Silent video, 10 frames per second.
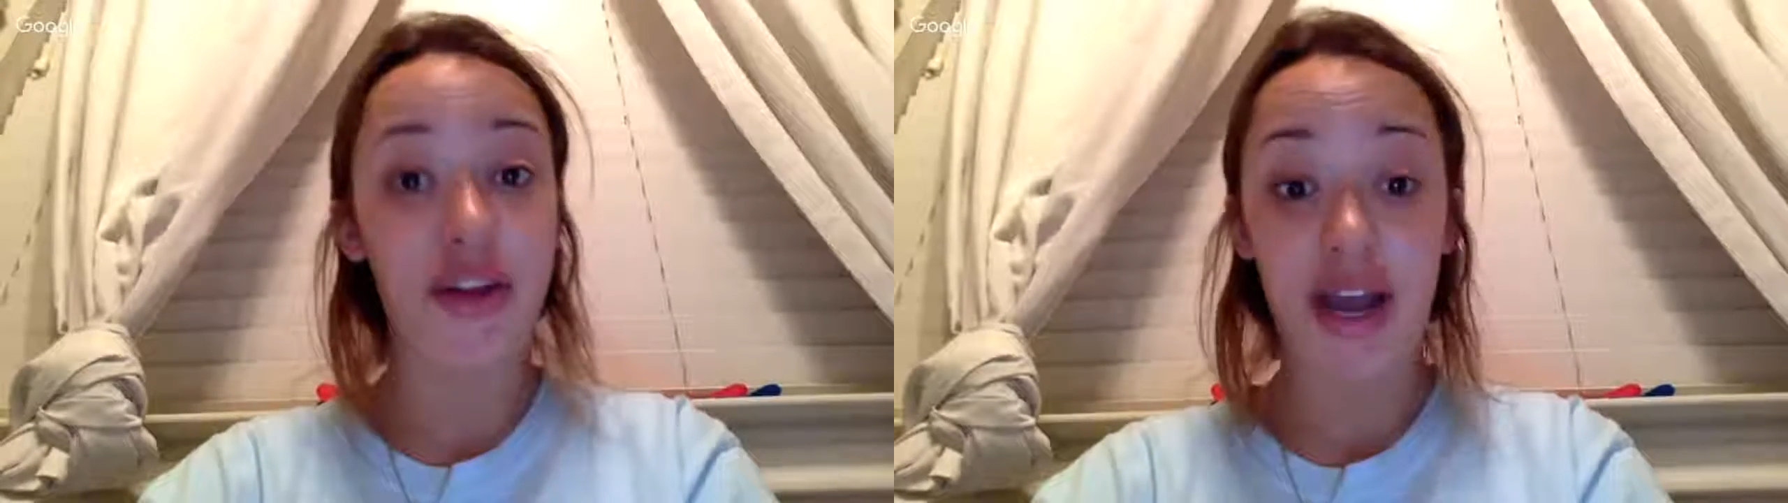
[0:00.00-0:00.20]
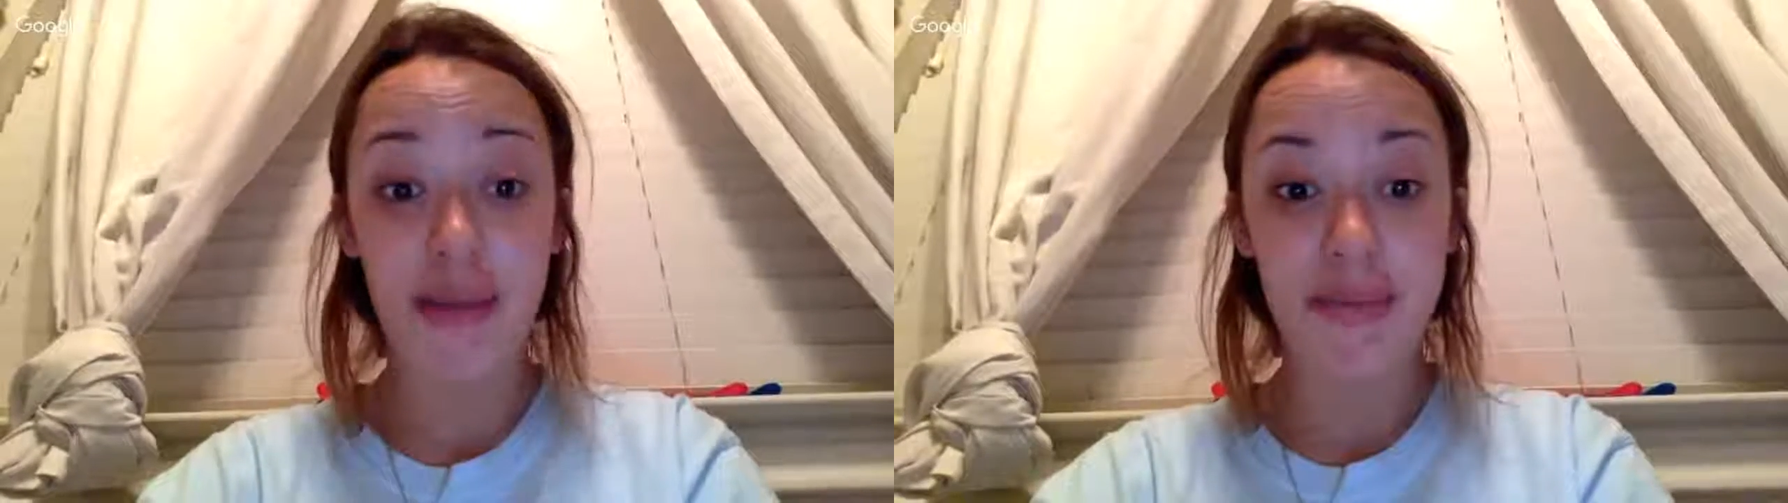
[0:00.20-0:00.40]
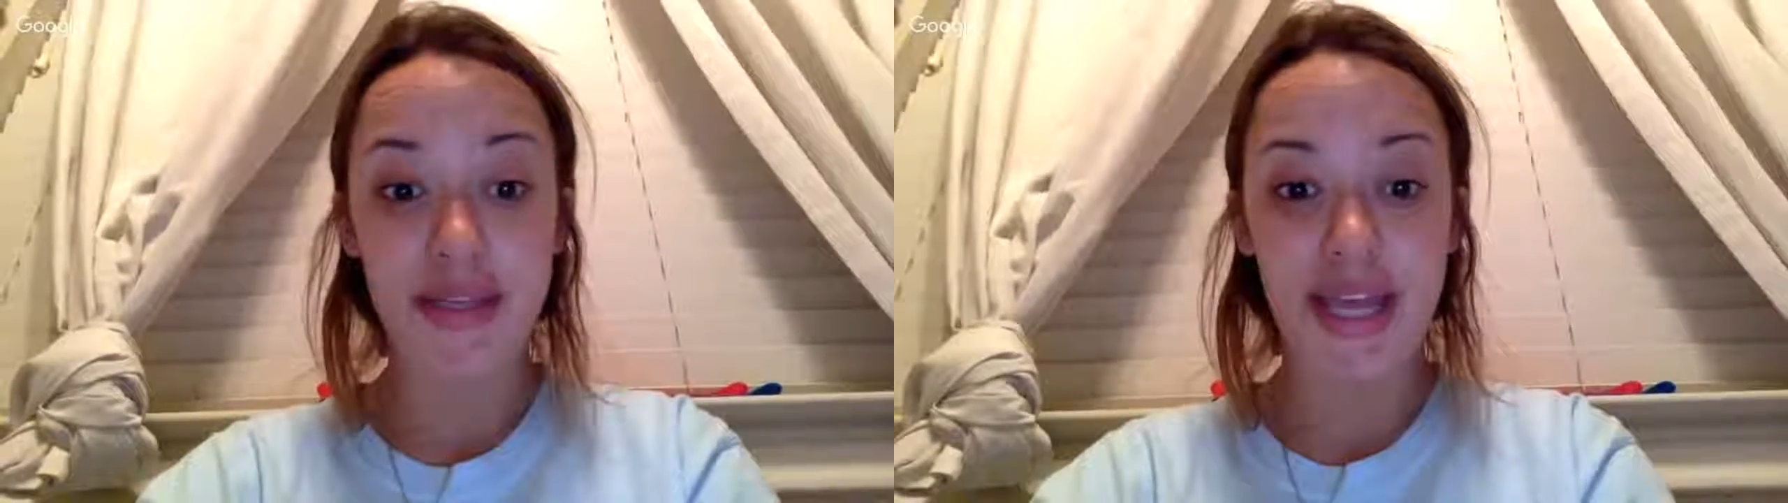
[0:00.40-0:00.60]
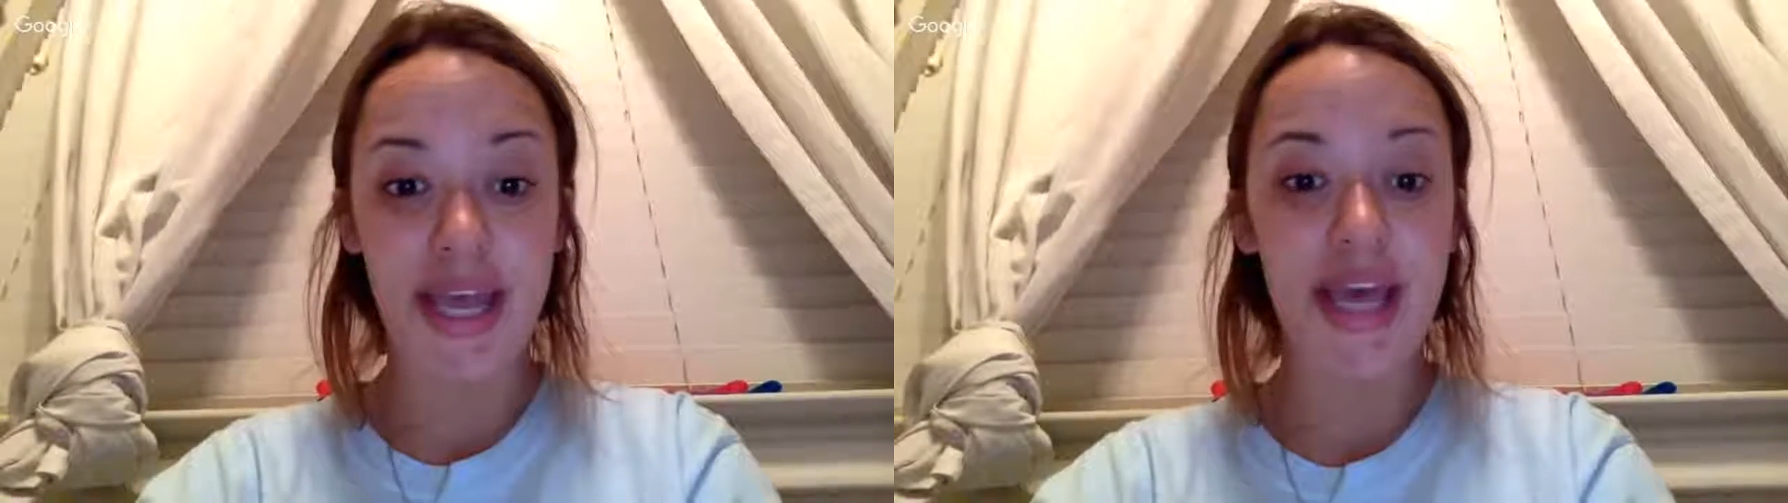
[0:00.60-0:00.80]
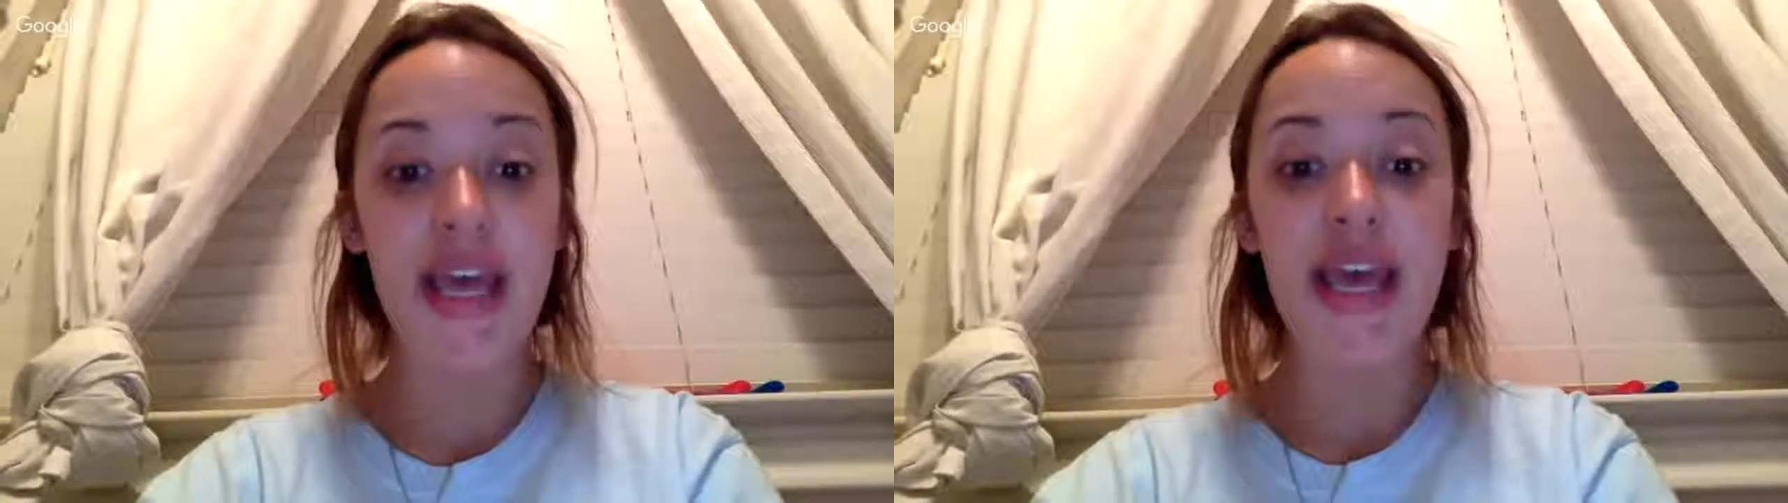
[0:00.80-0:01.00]
another high
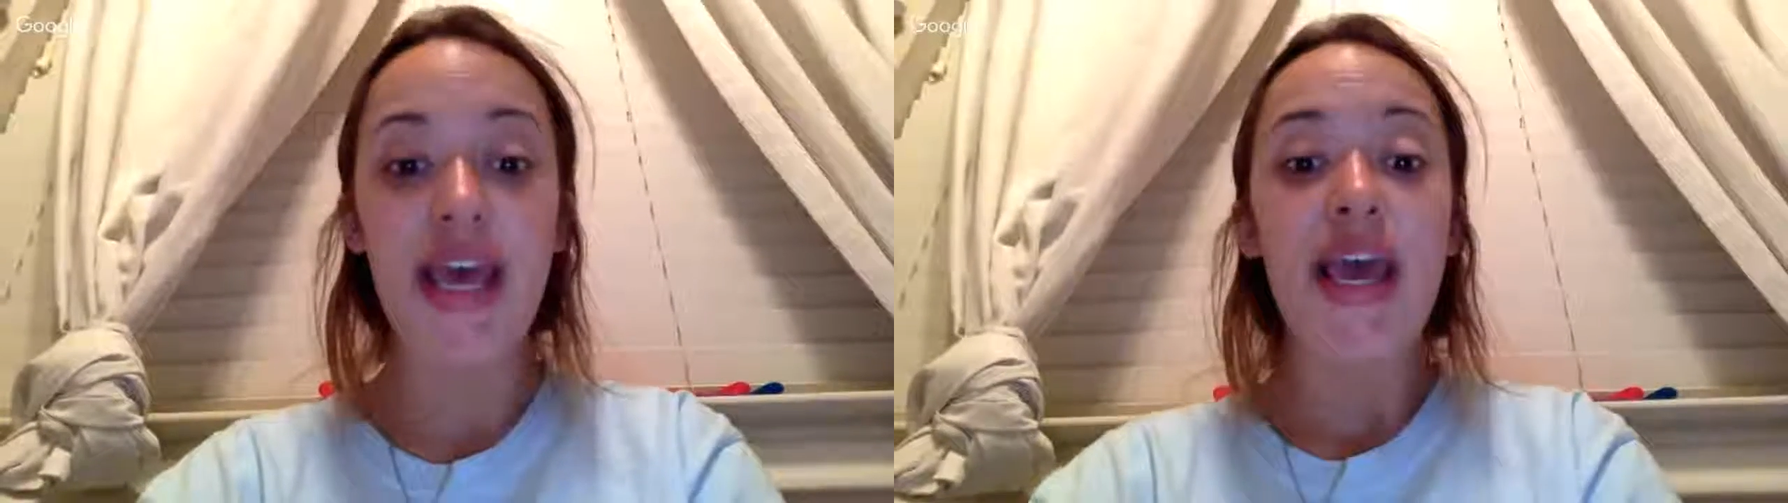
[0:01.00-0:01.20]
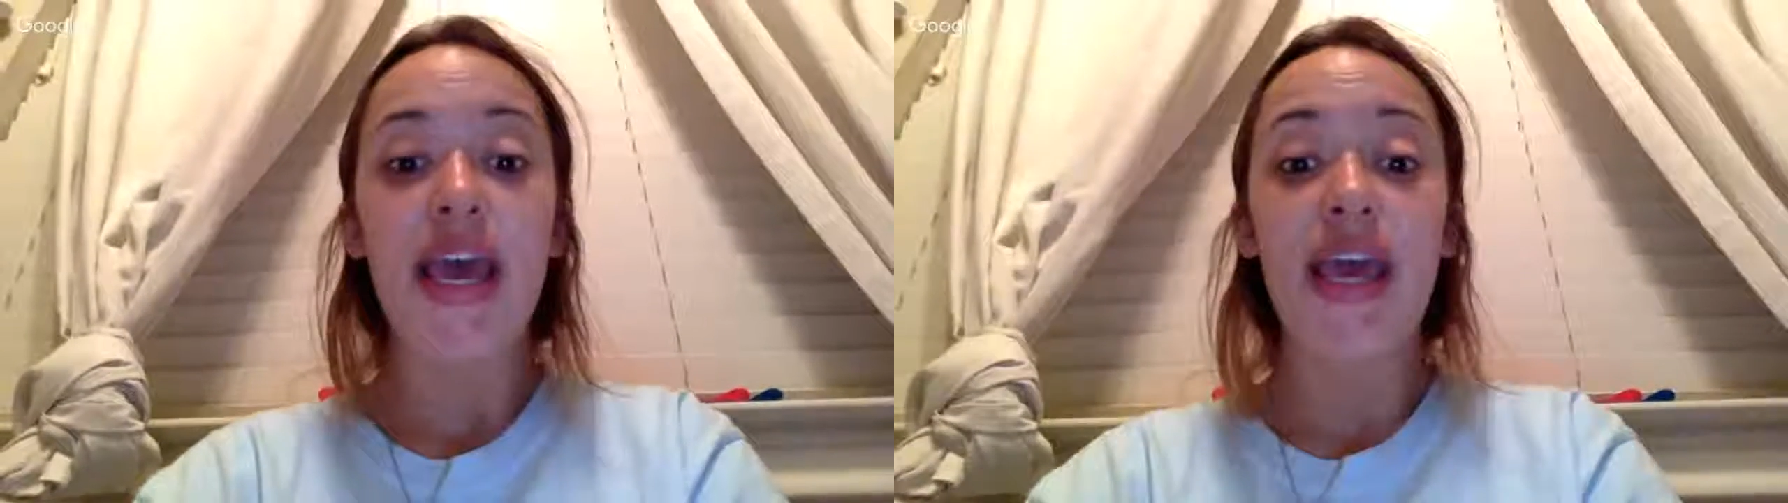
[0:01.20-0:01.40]
plant,